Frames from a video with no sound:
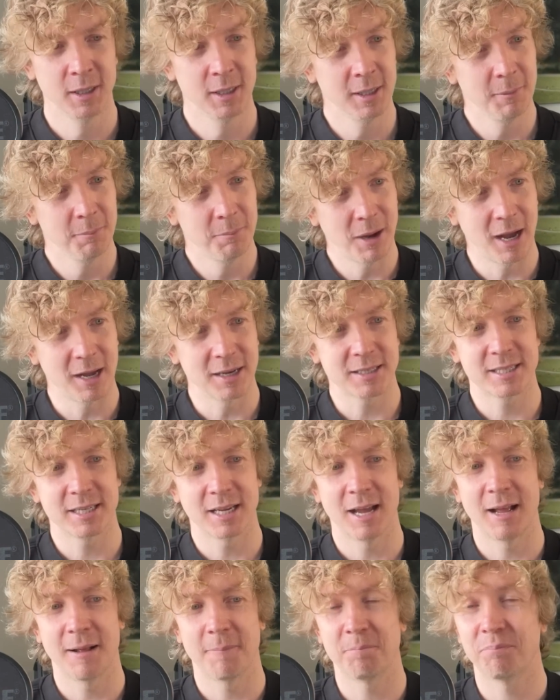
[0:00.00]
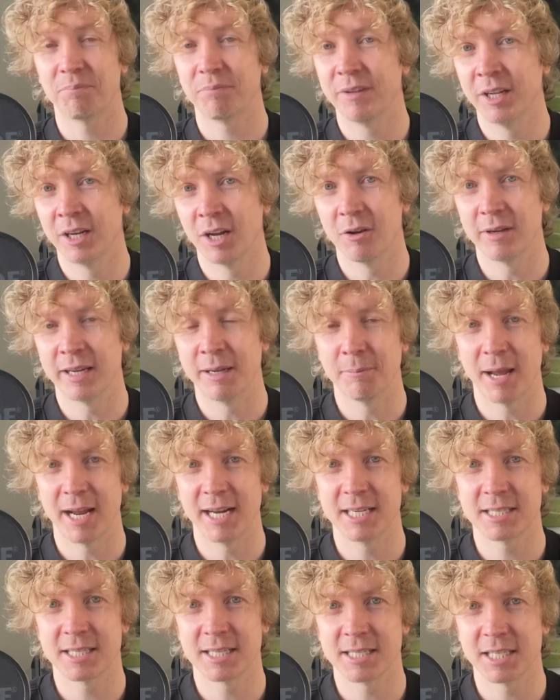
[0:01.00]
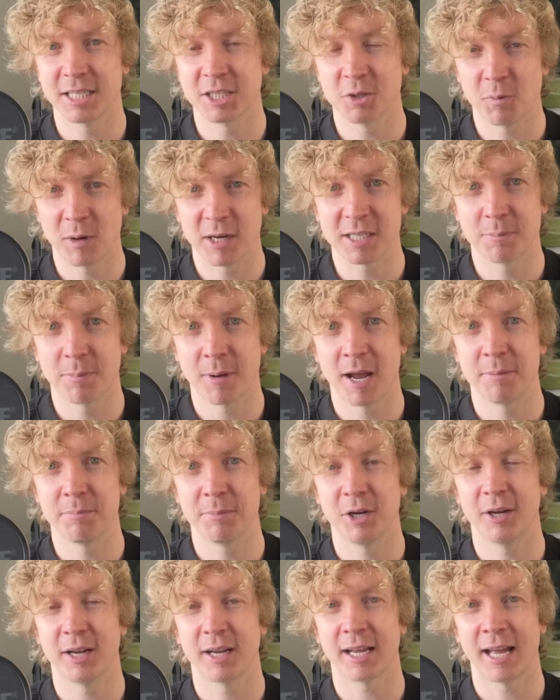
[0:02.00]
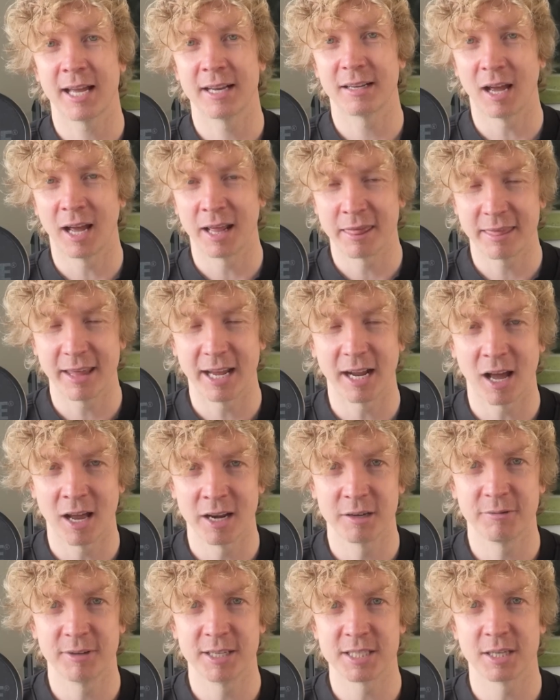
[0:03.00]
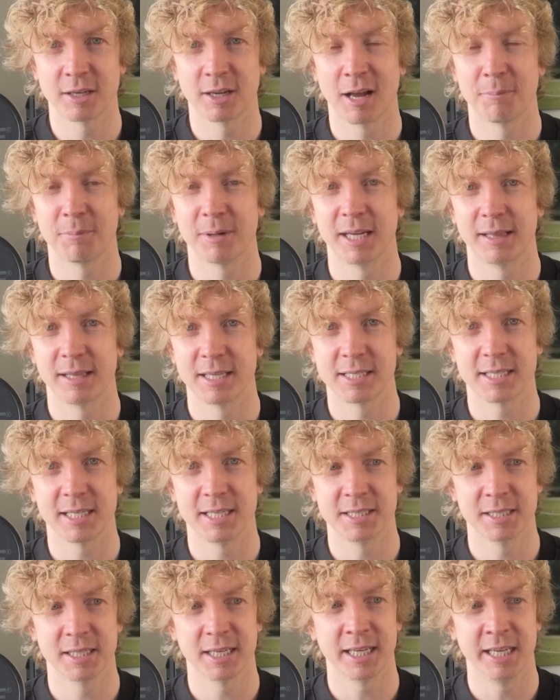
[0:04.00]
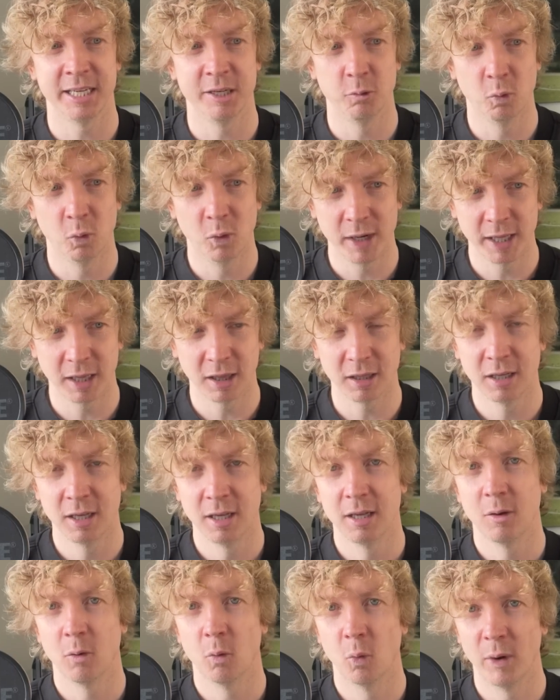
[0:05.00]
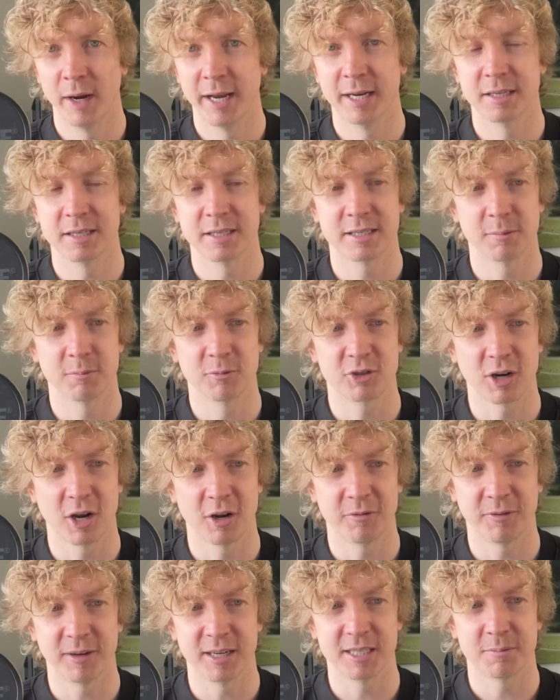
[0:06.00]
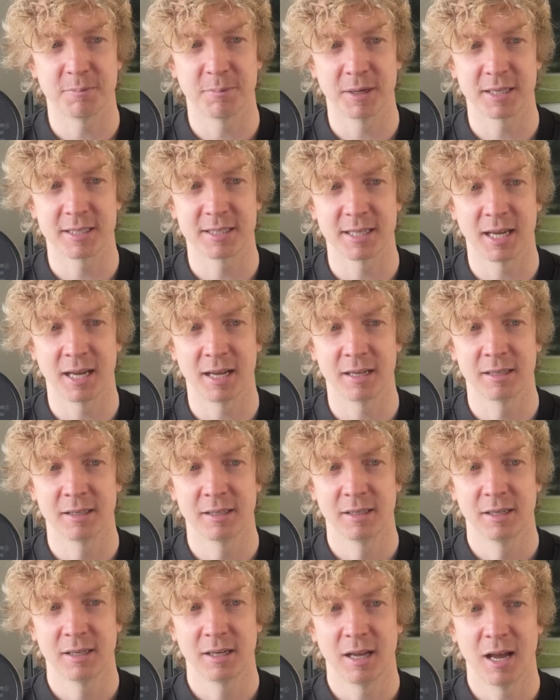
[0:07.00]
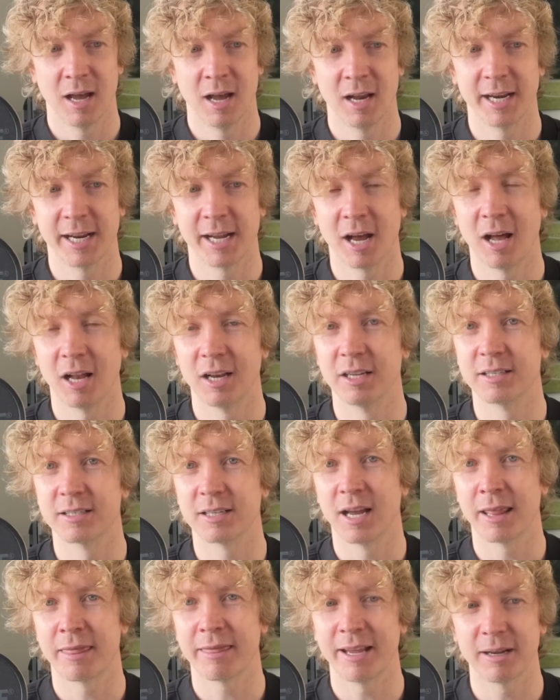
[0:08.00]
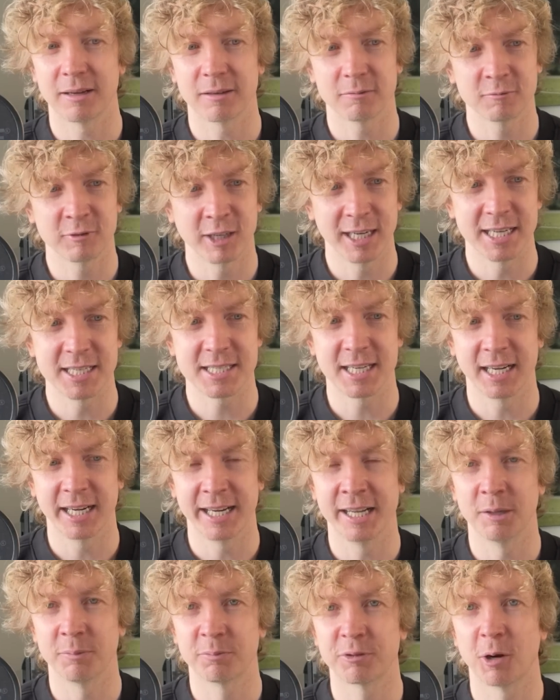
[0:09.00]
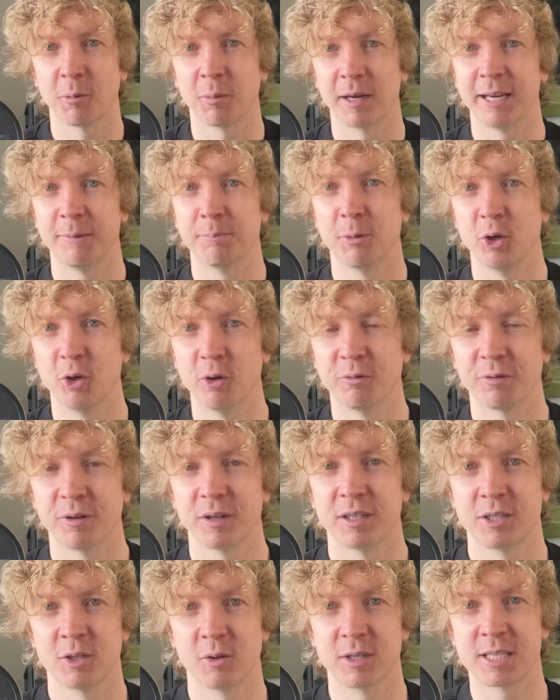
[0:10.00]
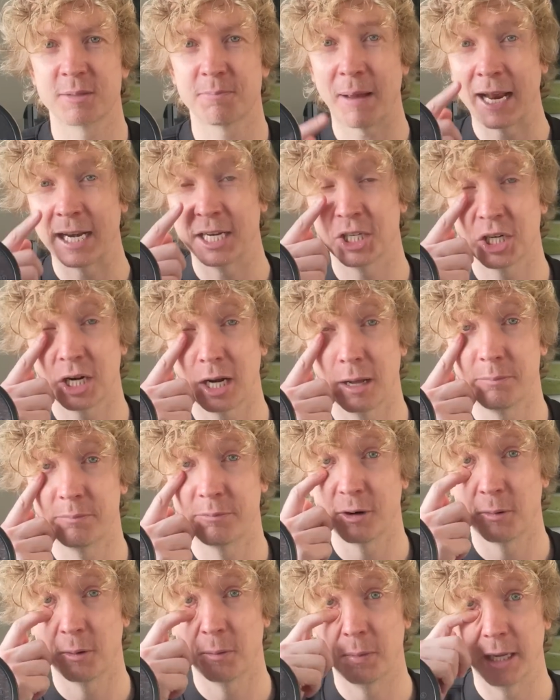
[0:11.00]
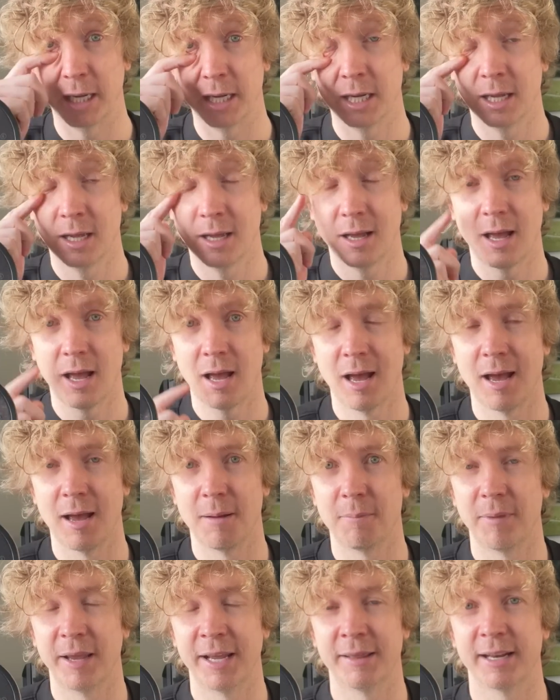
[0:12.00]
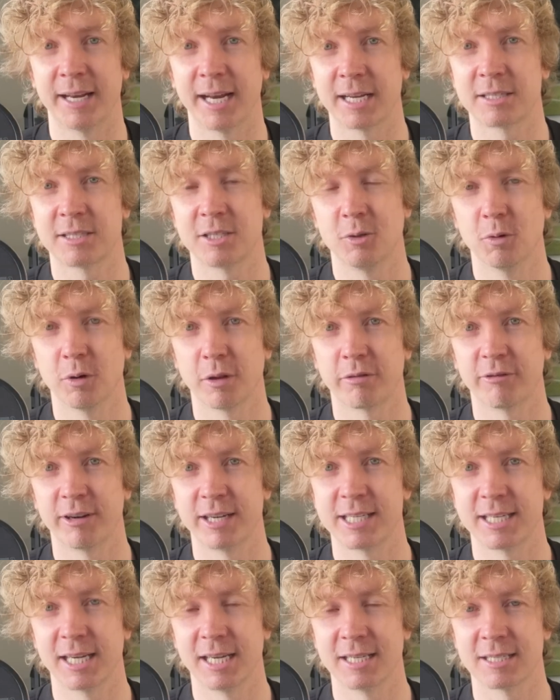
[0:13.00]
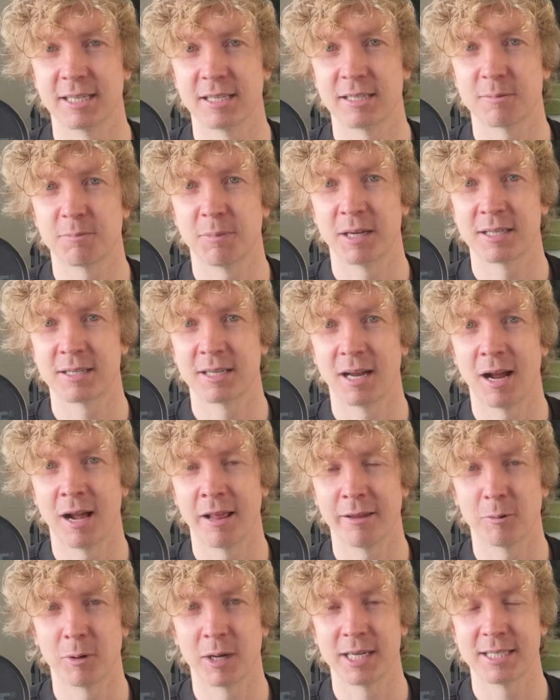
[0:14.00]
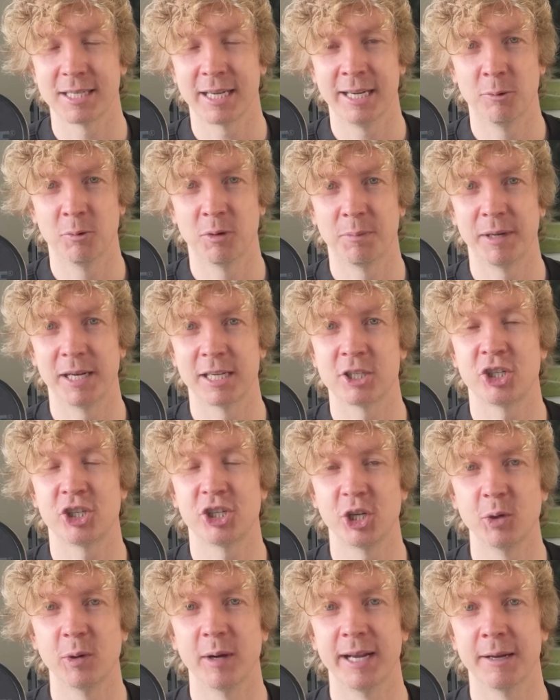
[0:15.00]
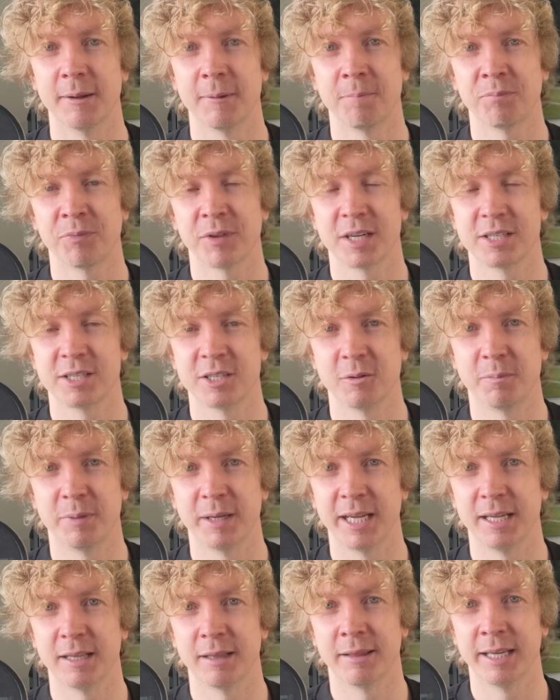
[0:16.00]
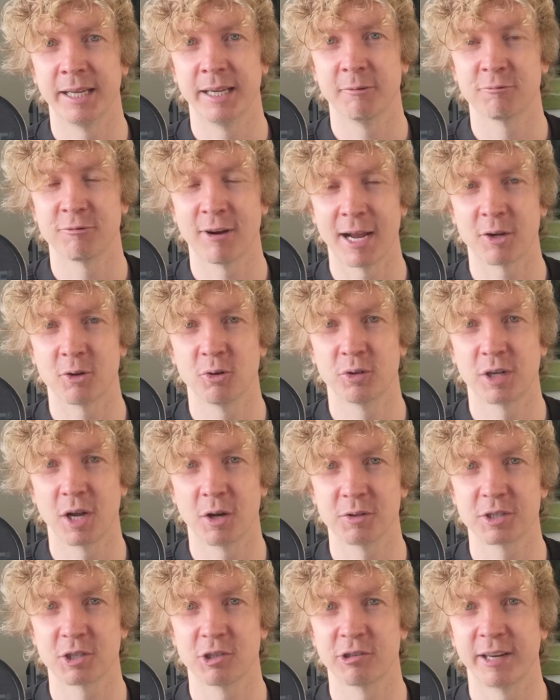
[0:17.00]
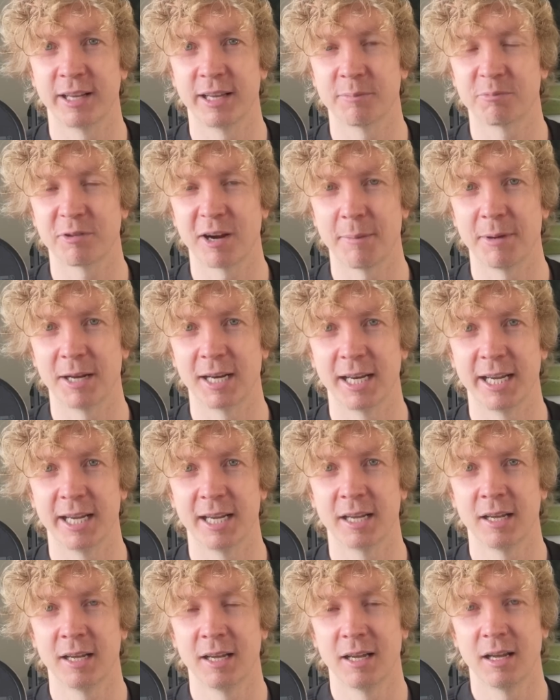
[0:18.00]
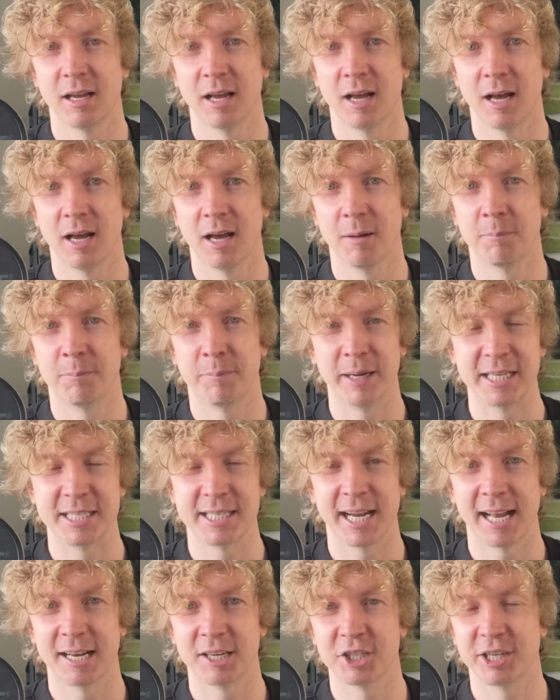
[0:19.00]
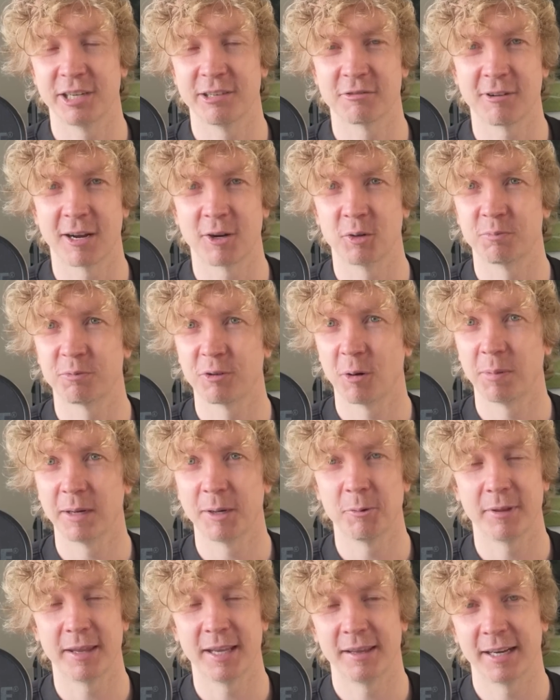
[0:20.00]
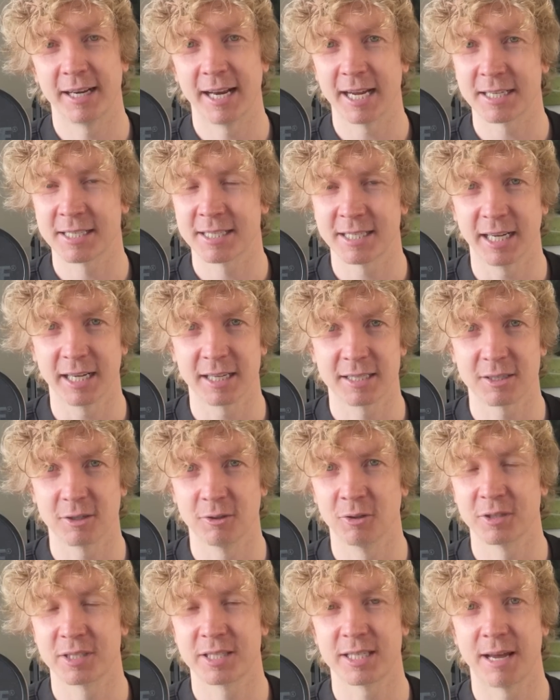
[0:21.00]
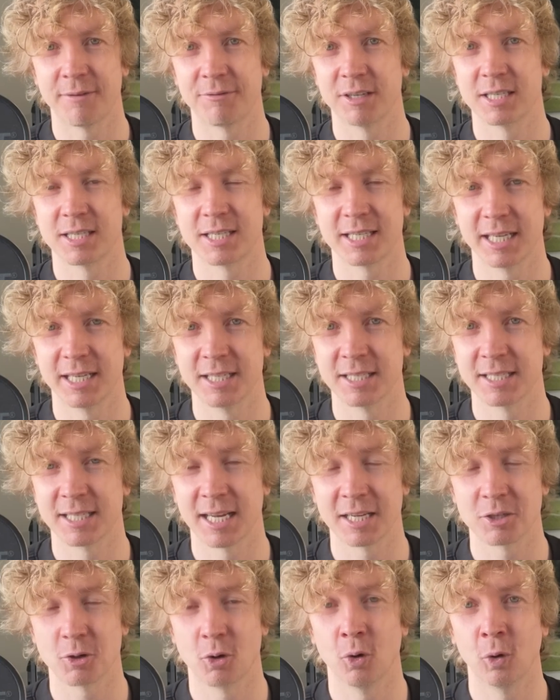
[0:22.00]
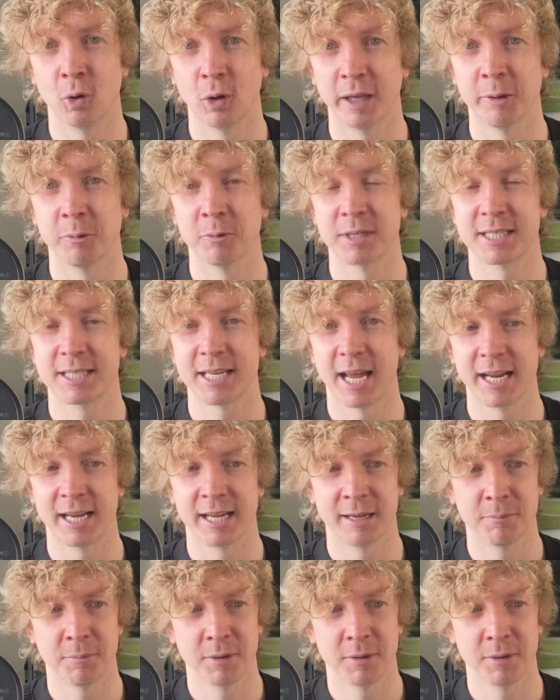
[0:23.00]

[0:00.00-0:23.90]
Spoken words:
But, he made his decision, went to Bayern Munich, and I think under Vincent Kompany this season, he will win some trophies. But Erling Haaland, I think realistically he'll probably move to a Spanish club probably in the next 2 or 3 seasons, but otherwise he would be a shoo-in to be the record goal scorer in the Premier League, beating Alan Shearer's record probably within the next 6 or 7 seasons. That's all it would take him.